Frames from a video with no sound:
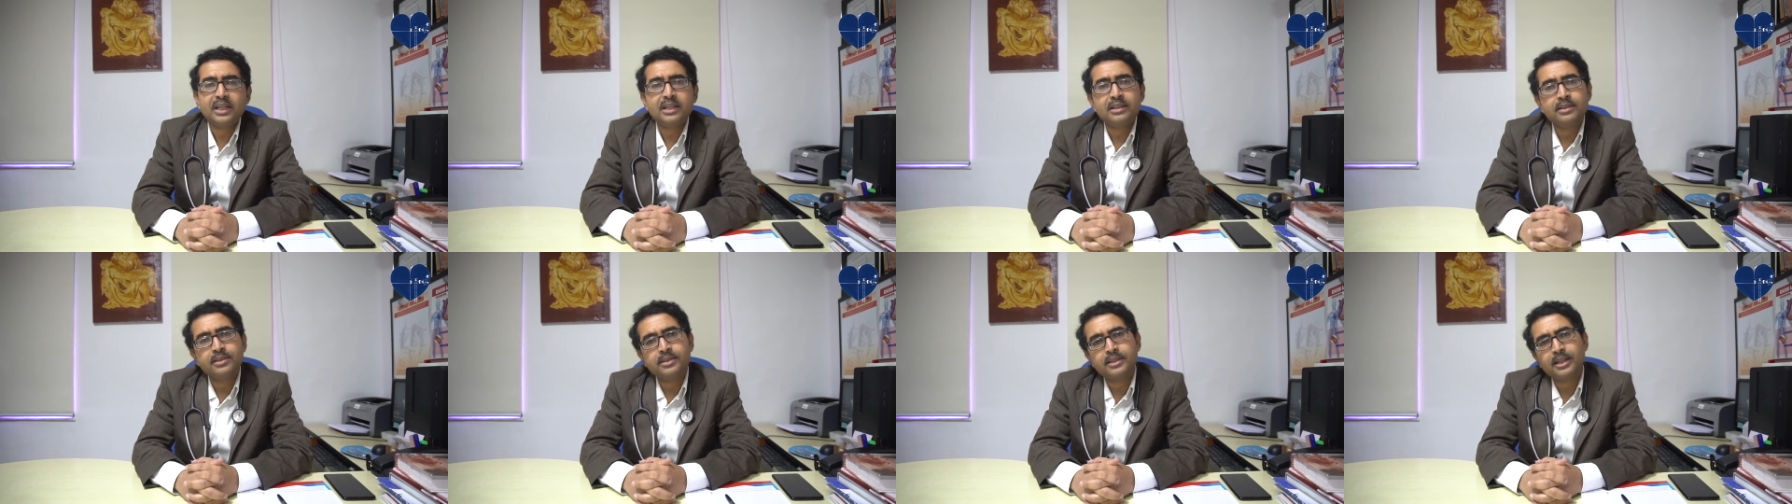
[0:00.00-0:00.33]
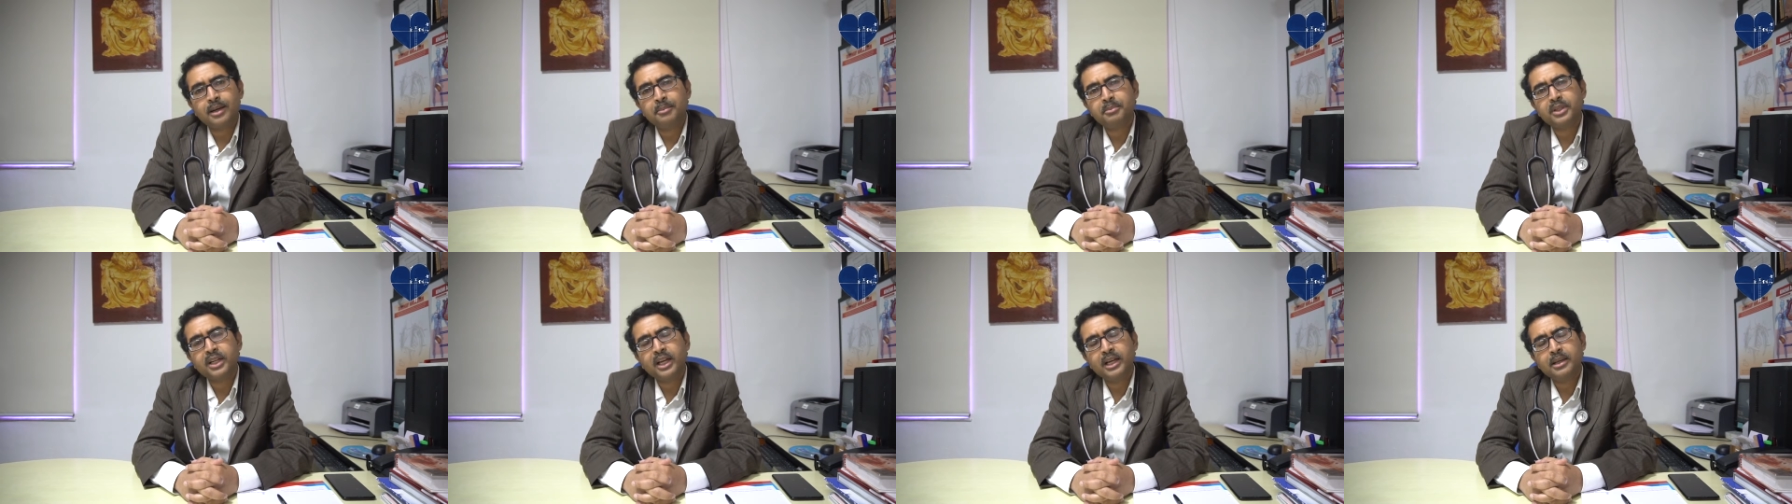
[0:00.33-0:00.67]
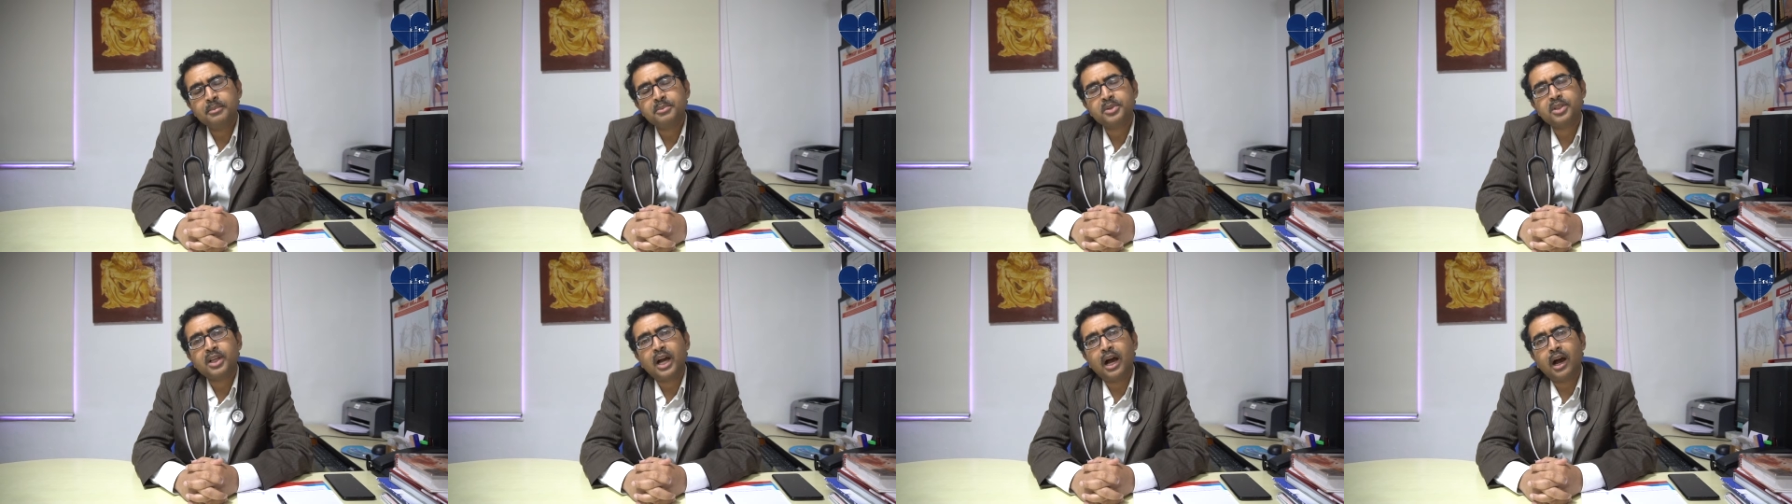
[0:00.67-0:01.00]

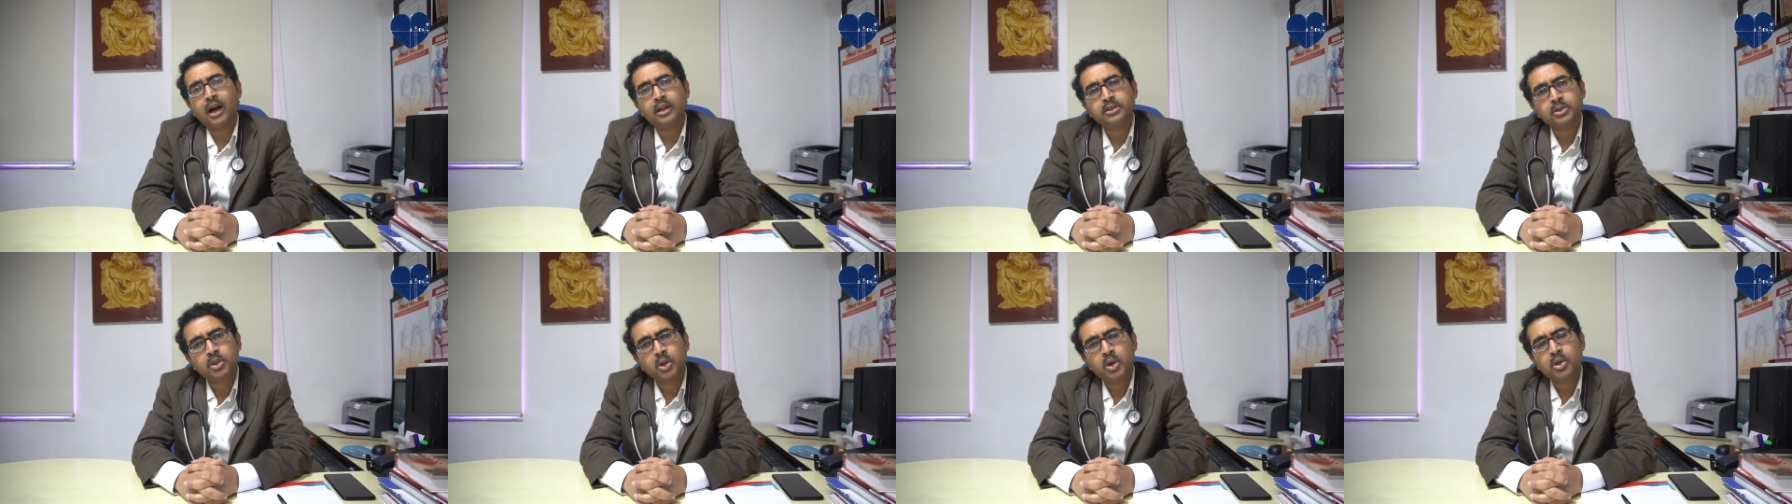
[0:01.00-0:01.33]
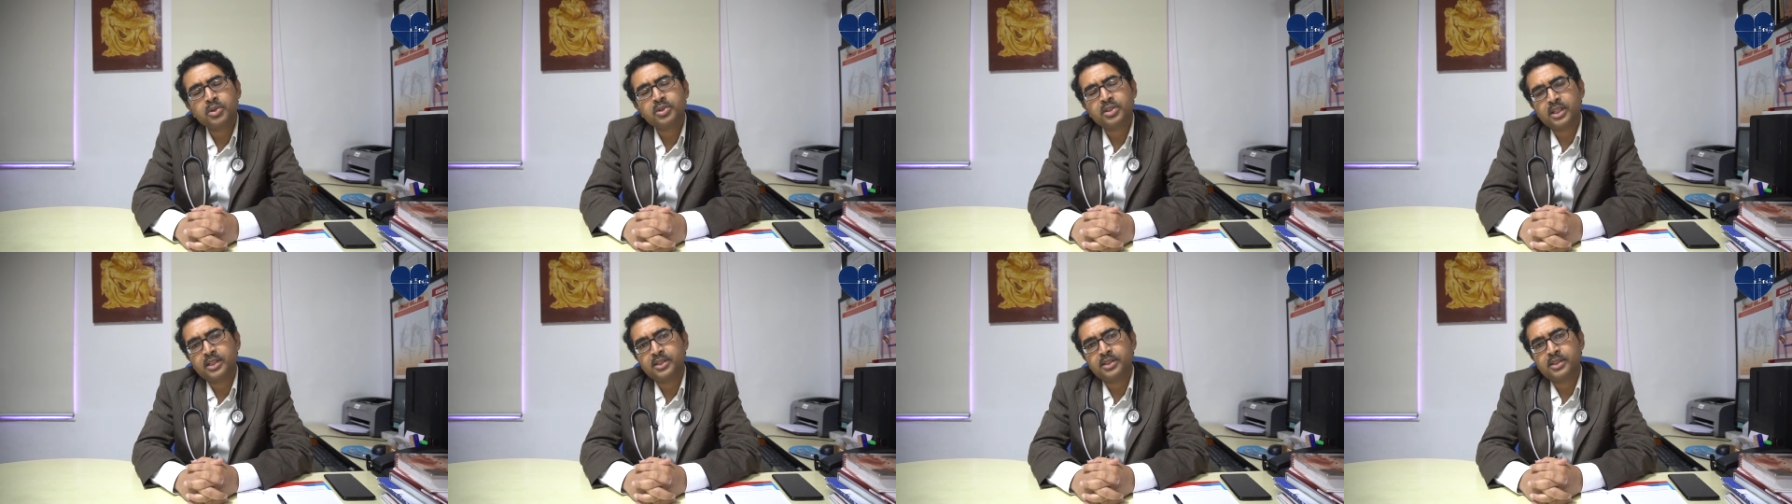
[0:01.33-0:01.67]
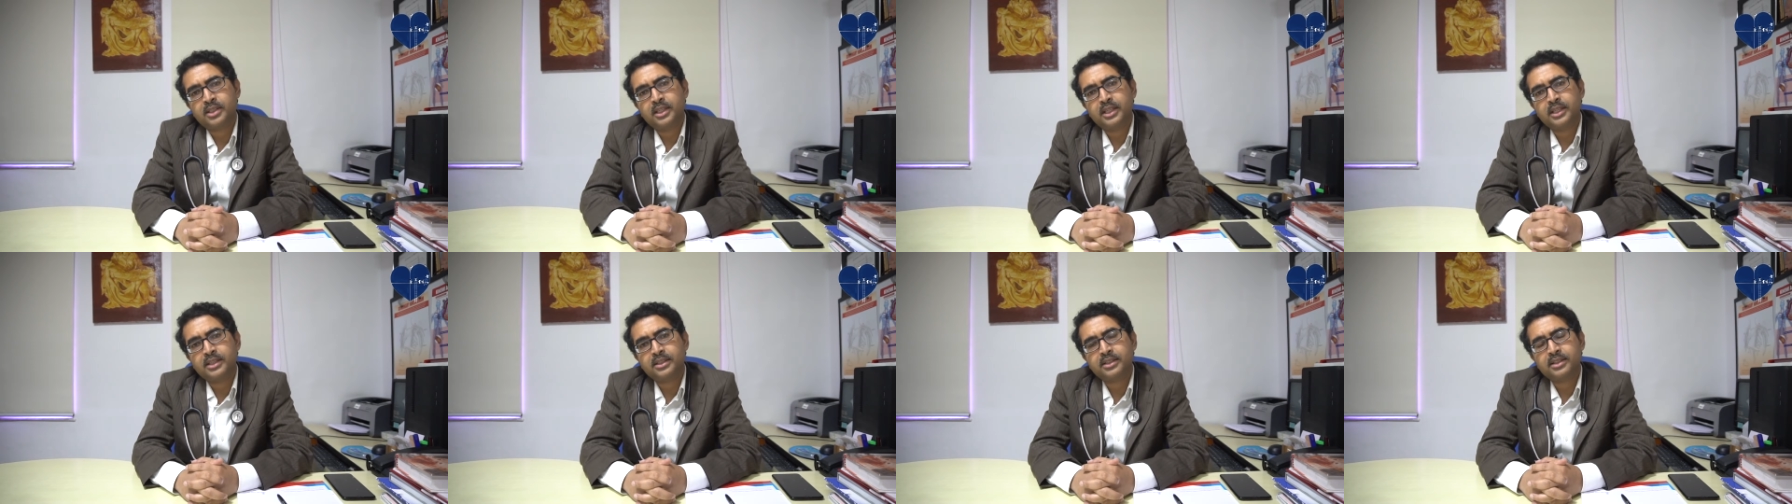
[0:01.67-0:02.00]
sometimes
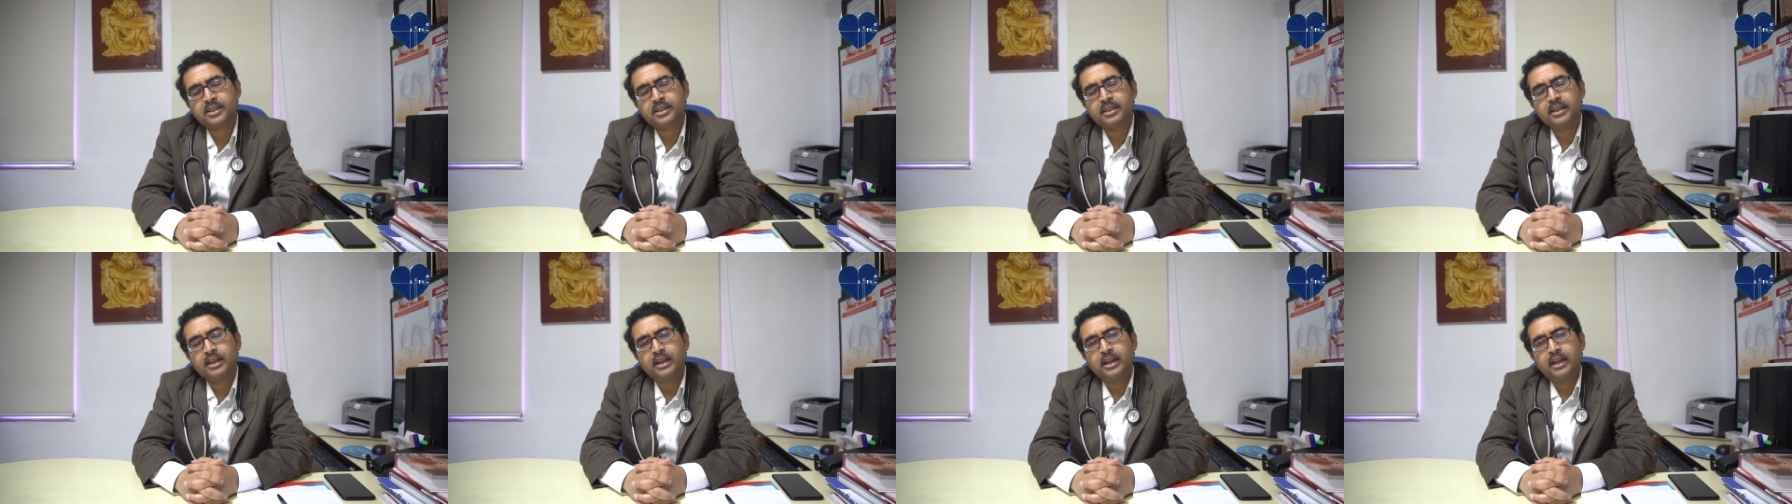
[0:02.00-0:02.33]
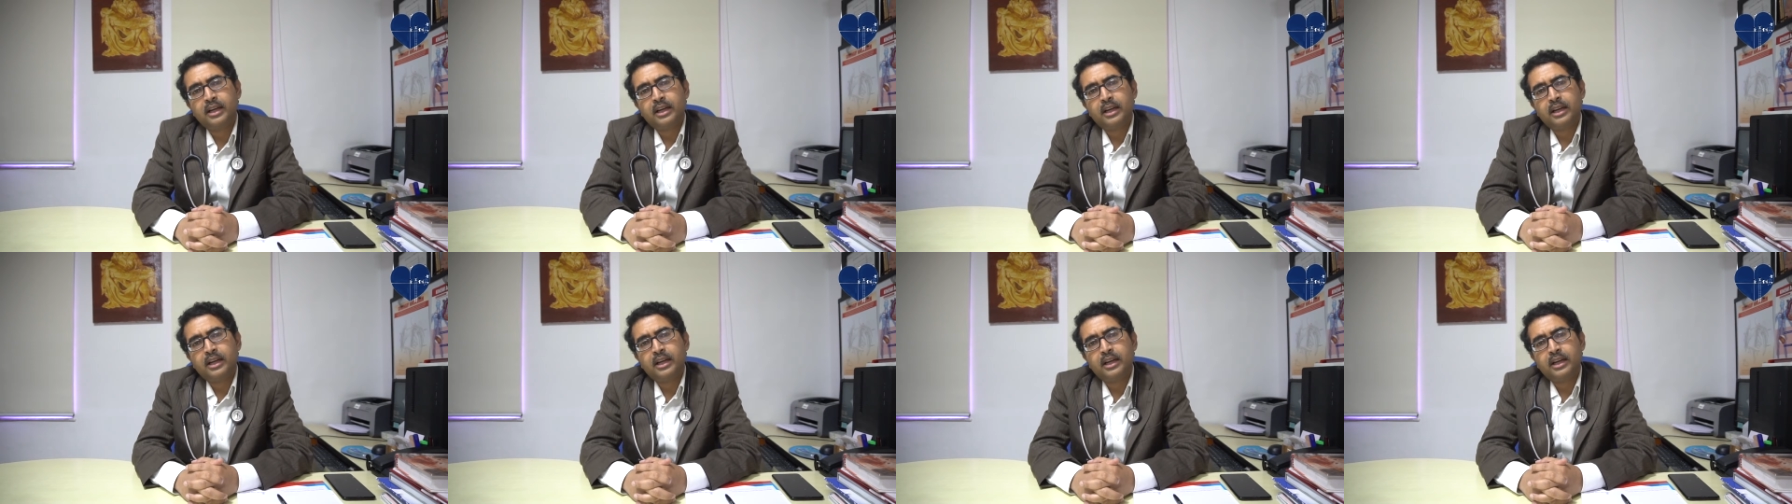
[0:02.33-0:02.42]
unconsciousness,